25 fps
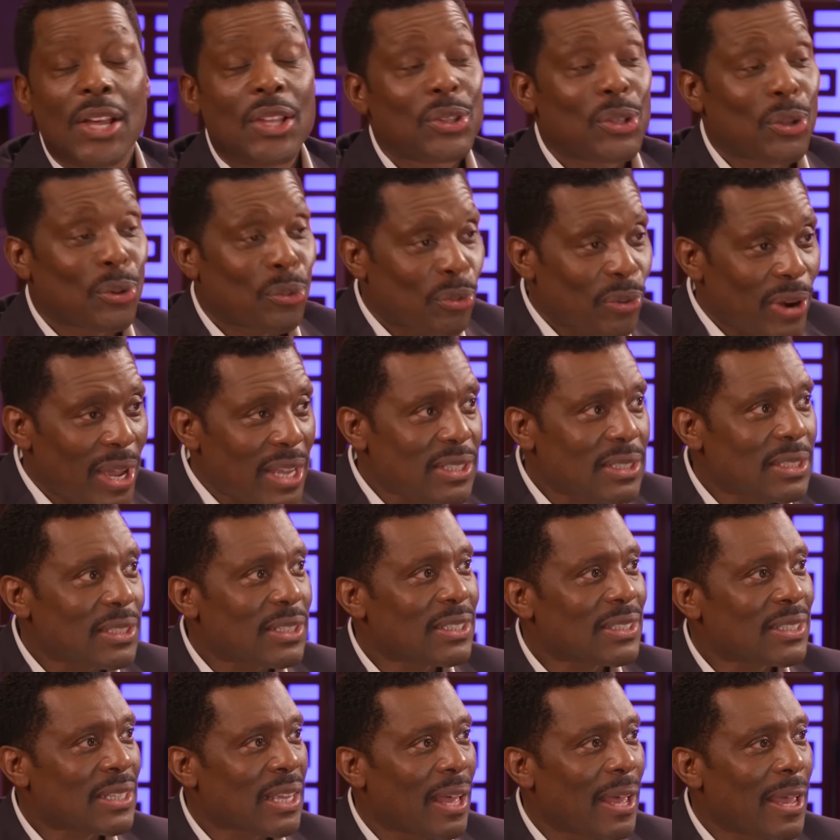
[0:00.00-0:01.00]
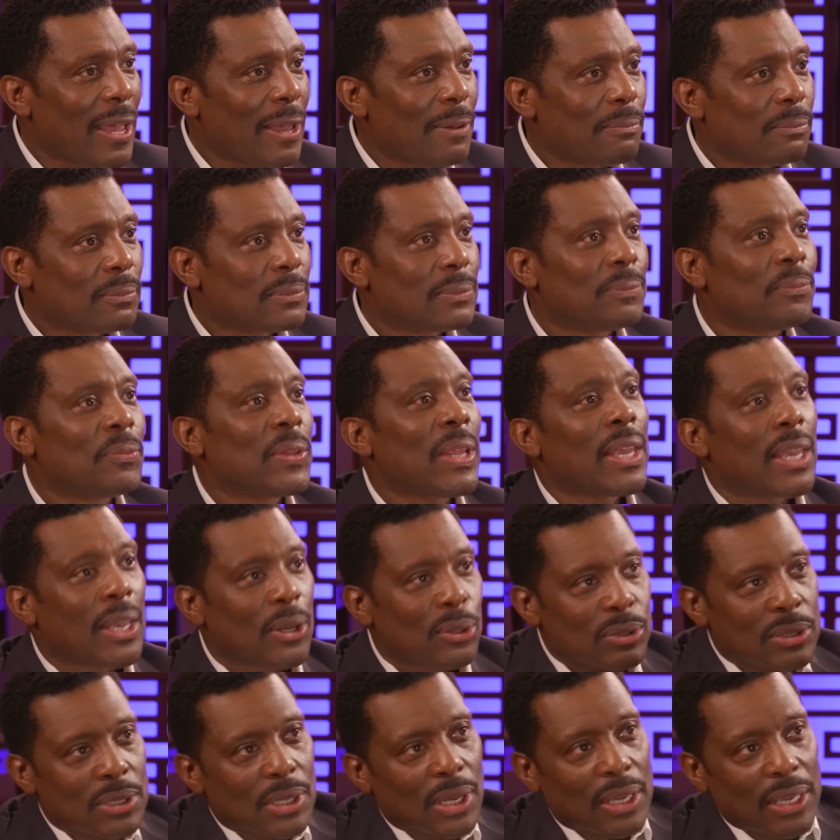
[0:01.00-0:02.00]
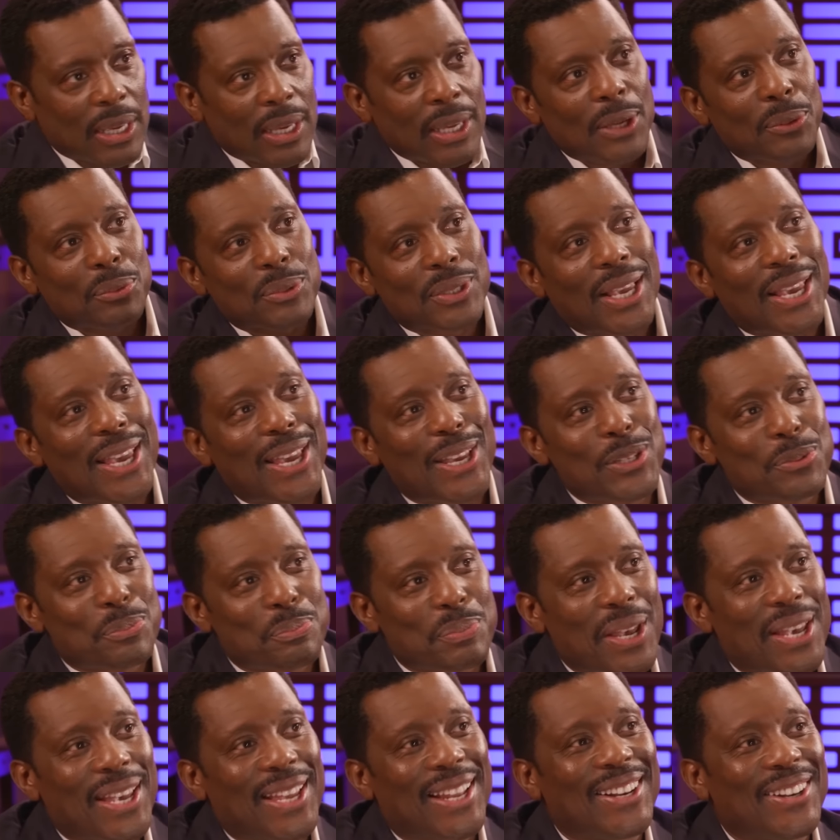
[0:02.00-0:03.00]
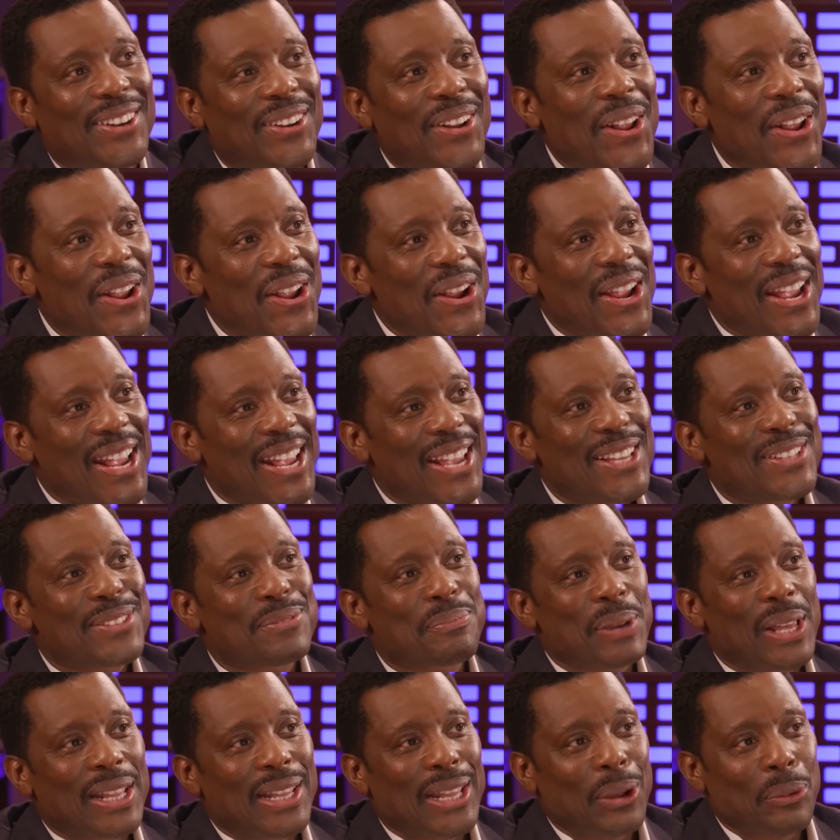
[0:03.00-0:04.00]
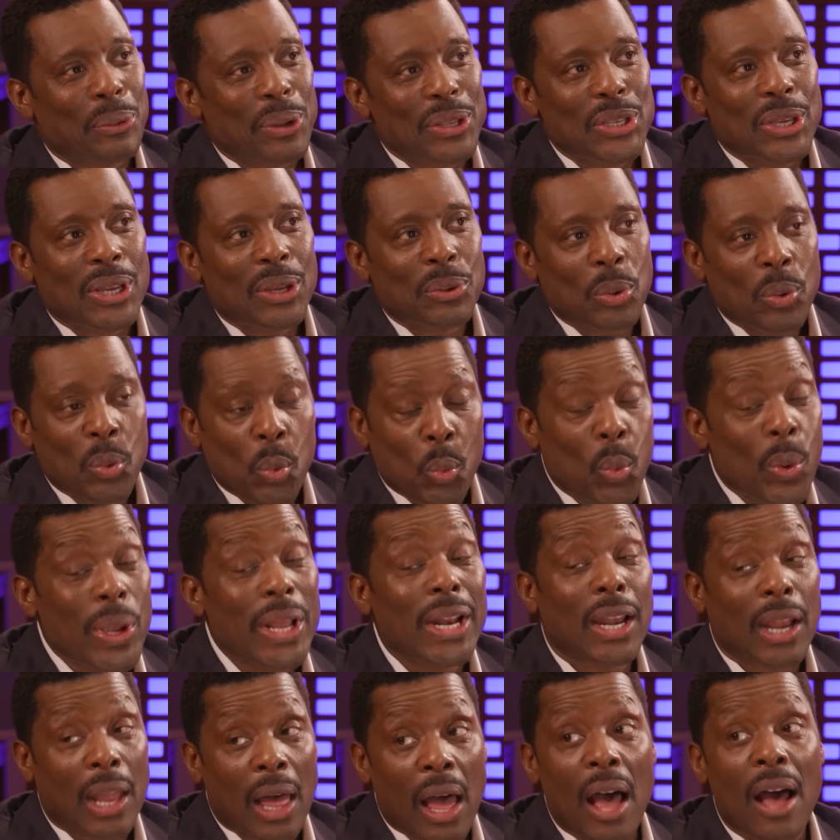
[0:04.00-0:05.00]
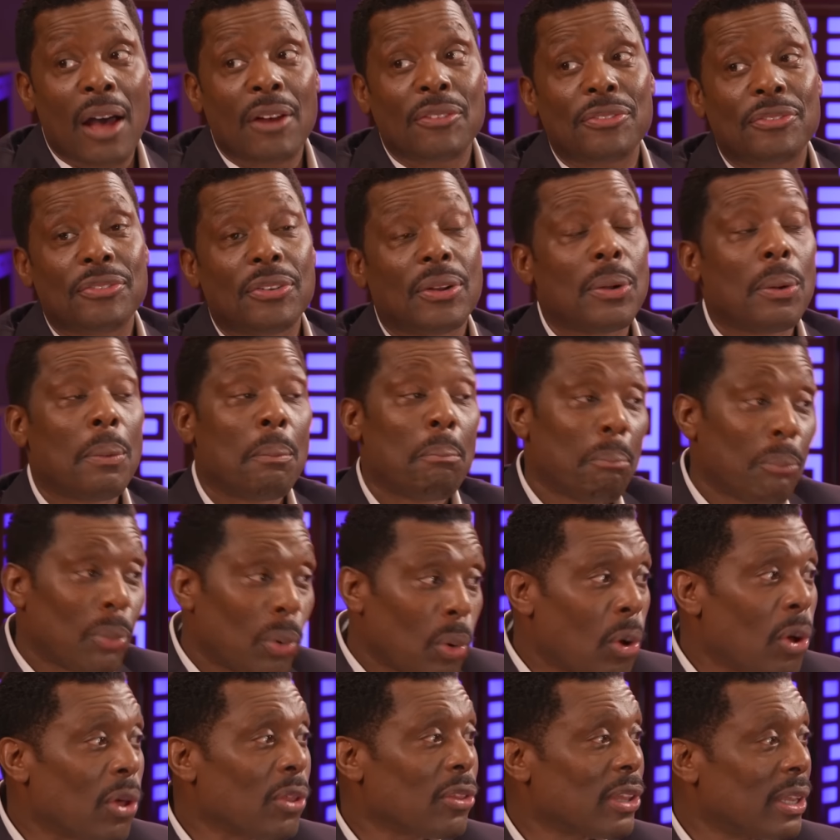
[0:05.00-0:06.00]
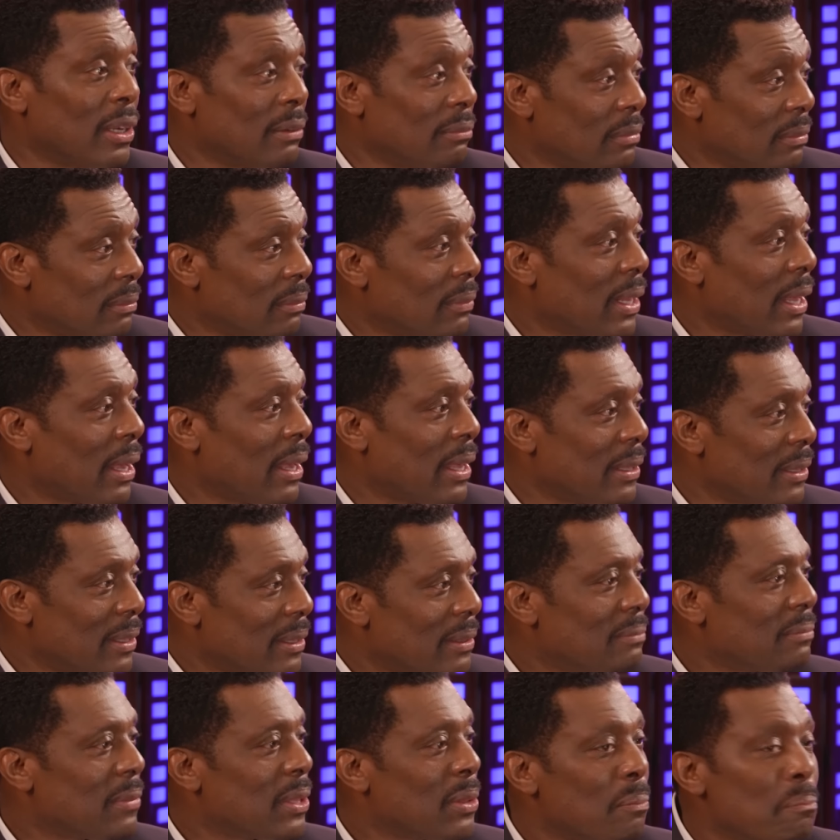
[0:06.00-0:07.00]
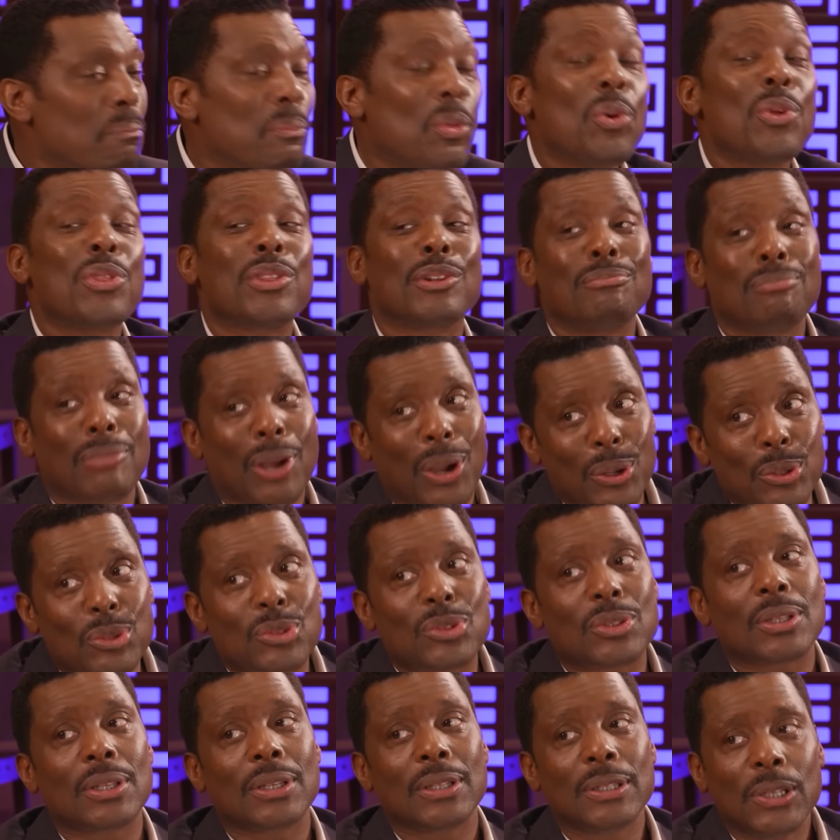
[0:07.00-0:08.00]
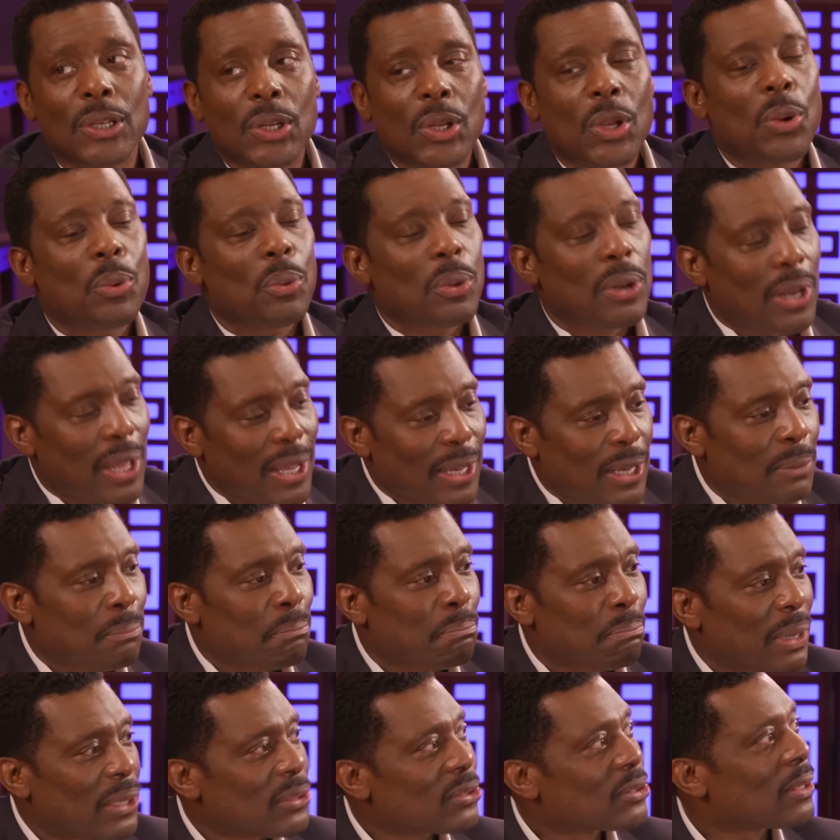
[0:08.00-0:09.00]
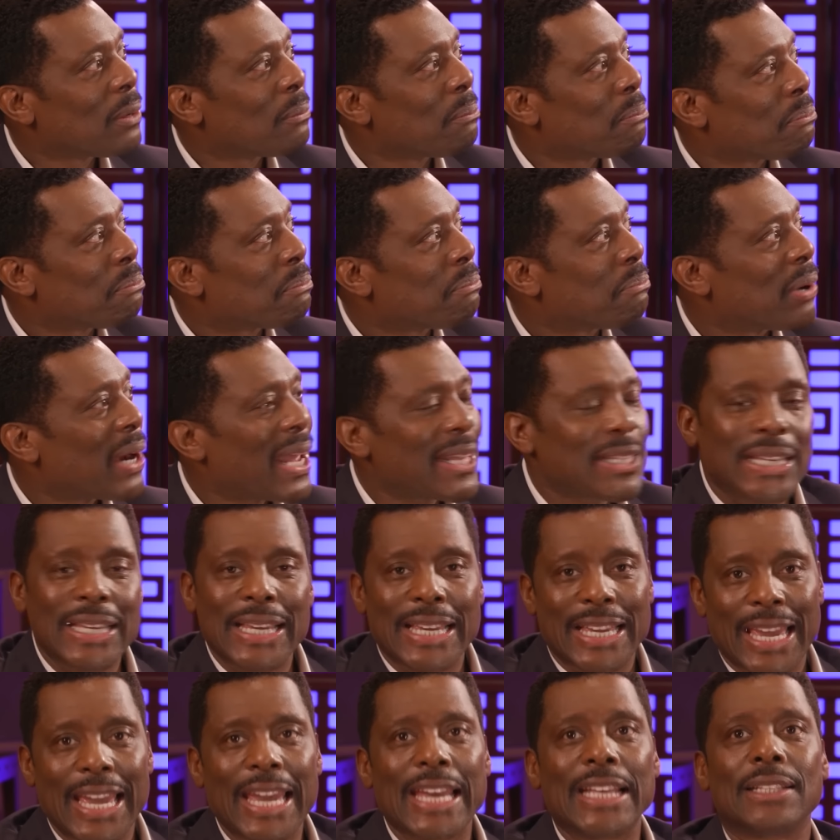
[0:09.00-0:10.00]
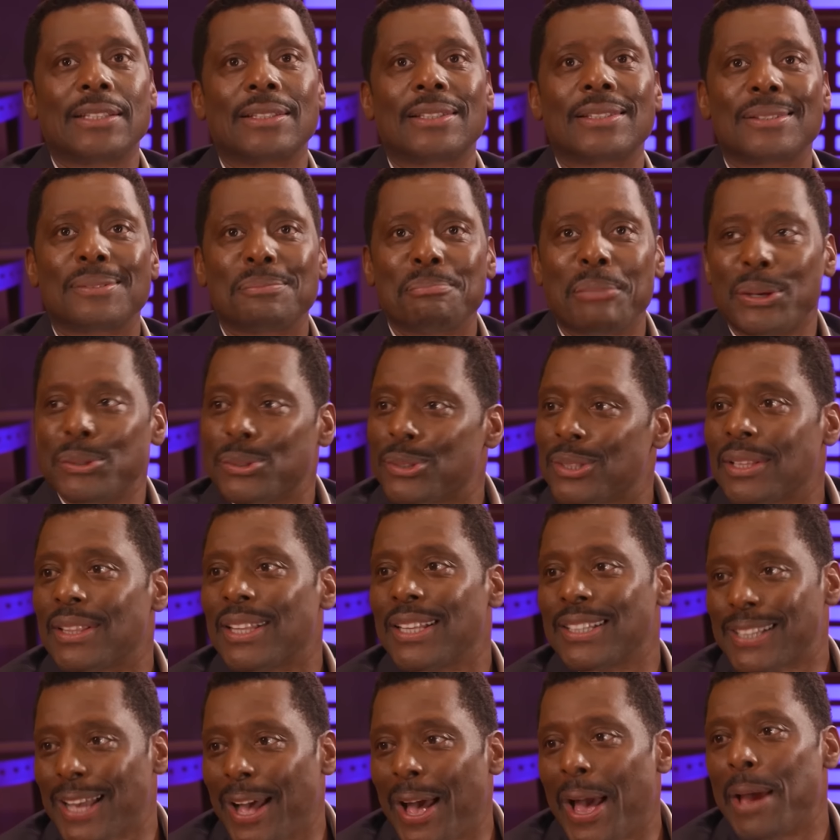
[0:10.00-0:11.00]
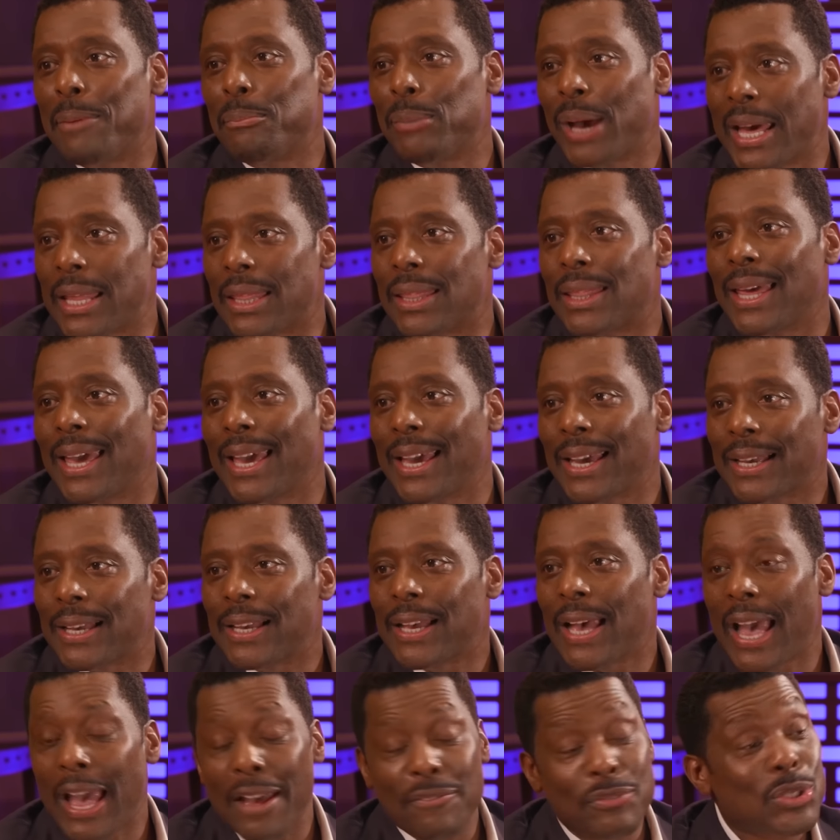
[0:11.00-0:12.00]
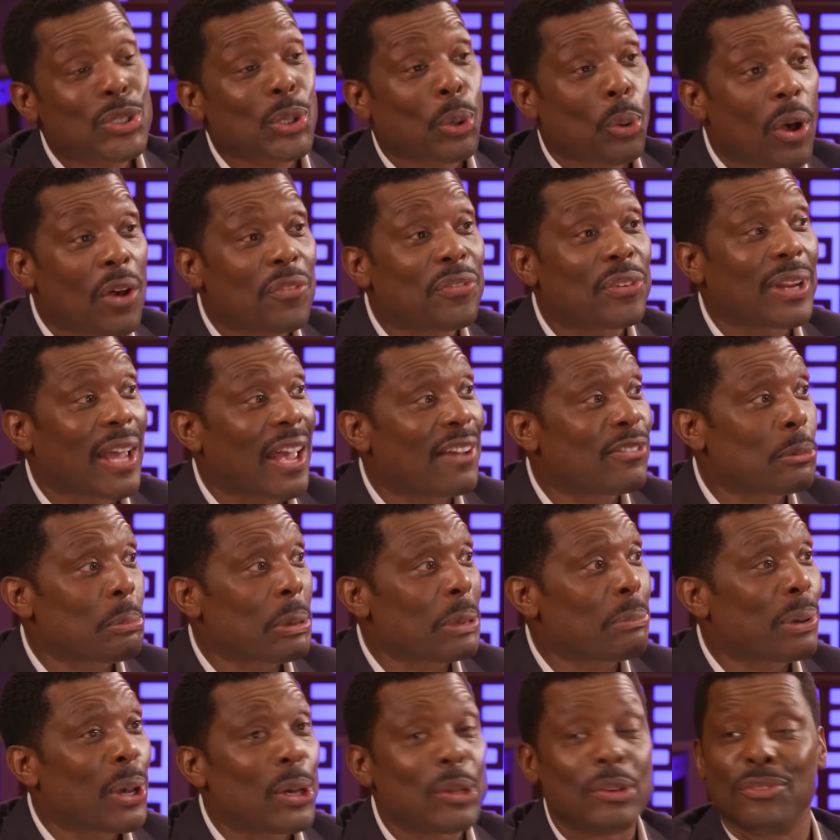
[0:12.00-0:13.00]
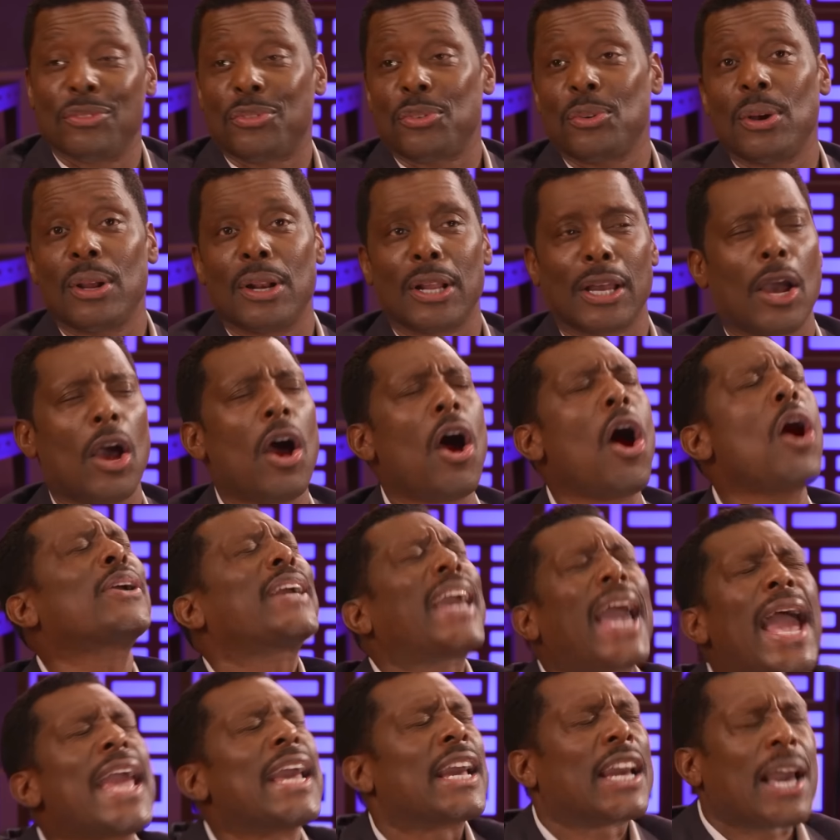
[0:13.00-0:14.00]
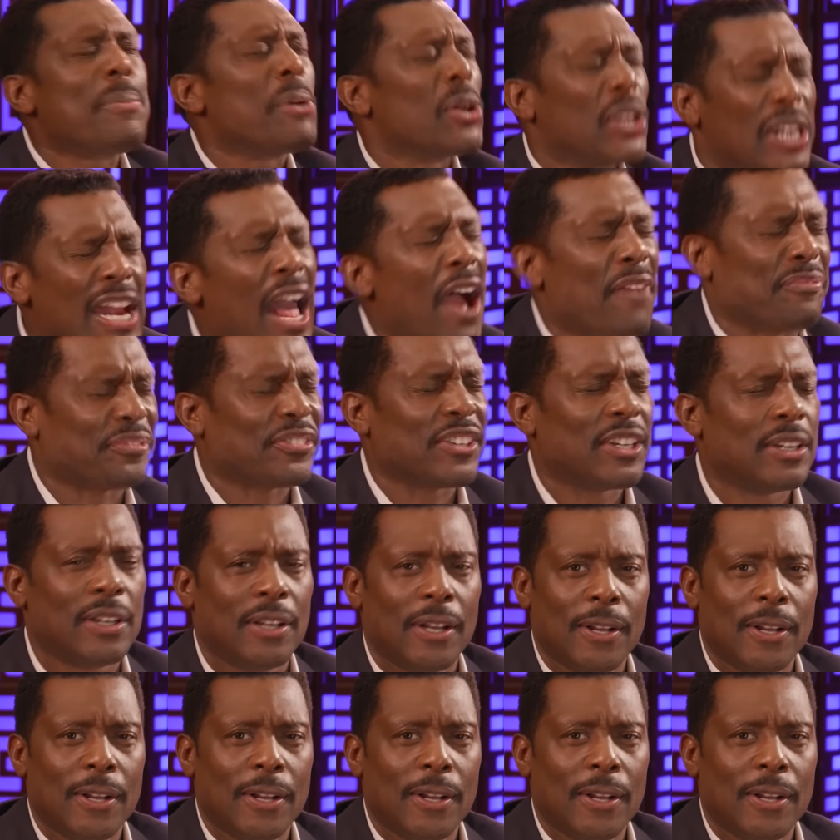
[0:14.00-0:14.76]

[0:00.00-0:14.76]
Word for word: The rest of the time, he'll tell you he, has been he's been there. When you we laugh more than uh, more than most, like a bunch of bratty kids most of the time. I think every so often I have to be Boden for real and go, okay, come on, enough.